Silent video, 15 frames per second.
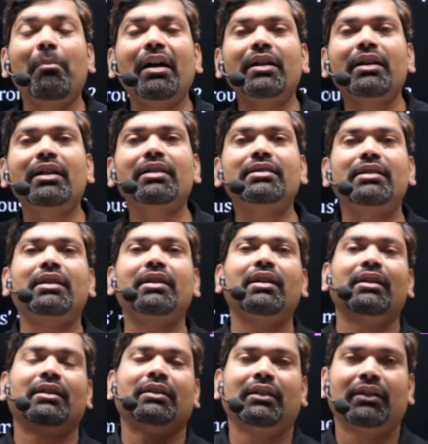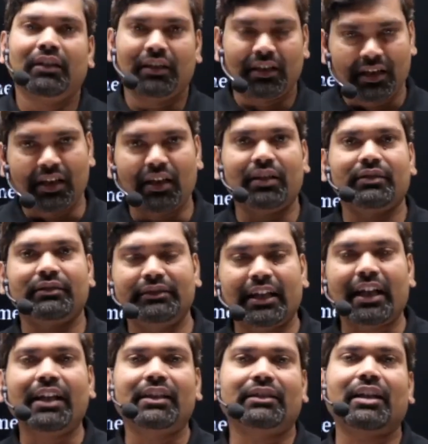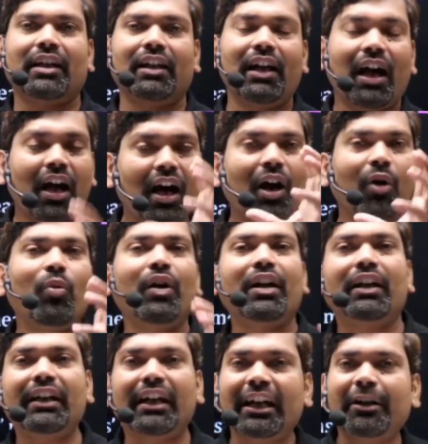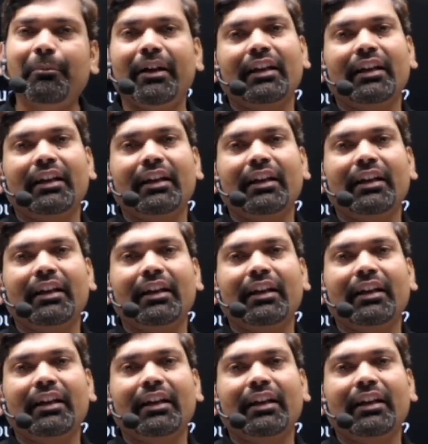nirasara jana irtaralla, avara treatment